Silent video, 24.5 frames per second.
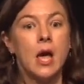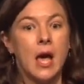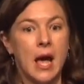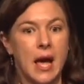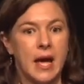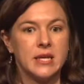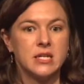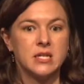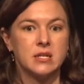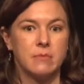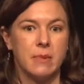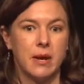
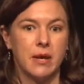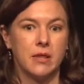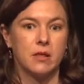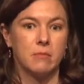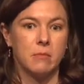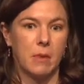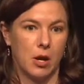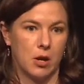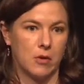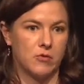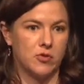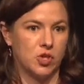estimate the
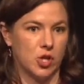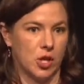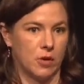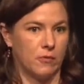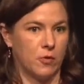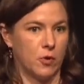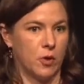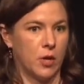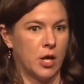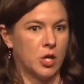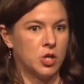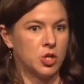amount of genetic
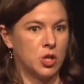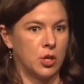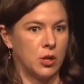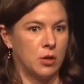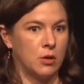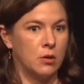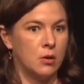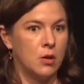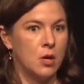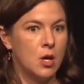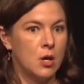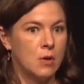variation
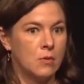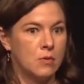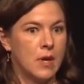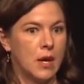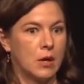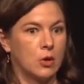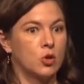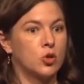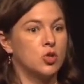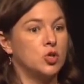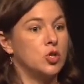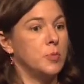
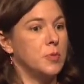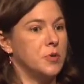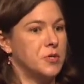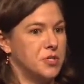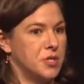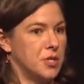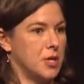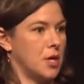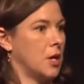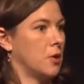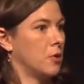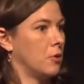that contributes
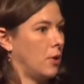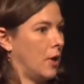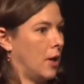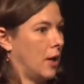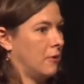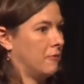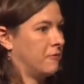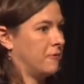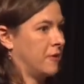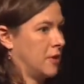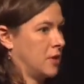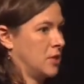to the
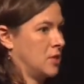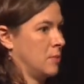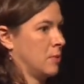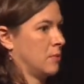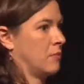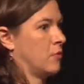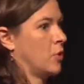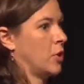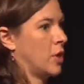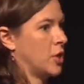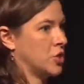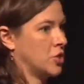underlying phenotypic
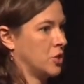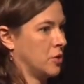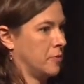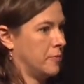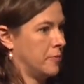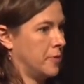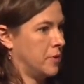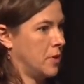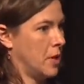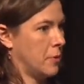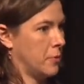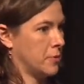variation
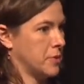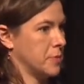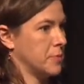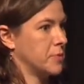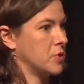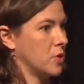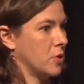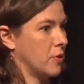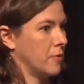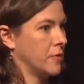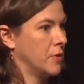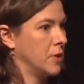that was
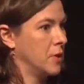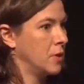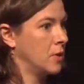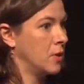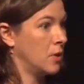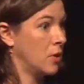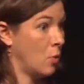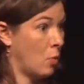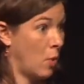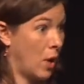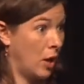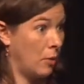observed in
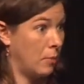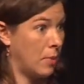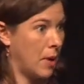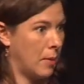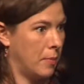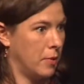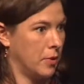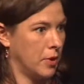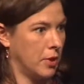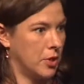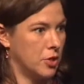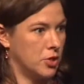the wild
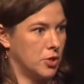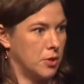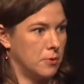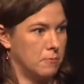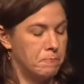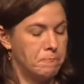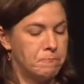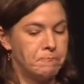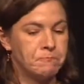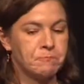population.